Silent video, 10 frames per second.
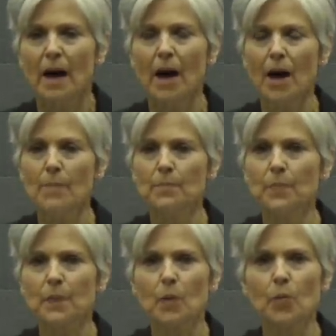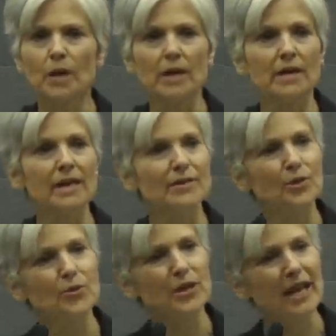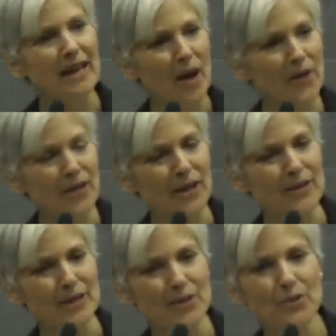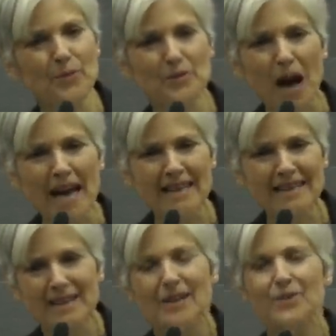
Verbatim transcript: Um, we need to create health care as a human right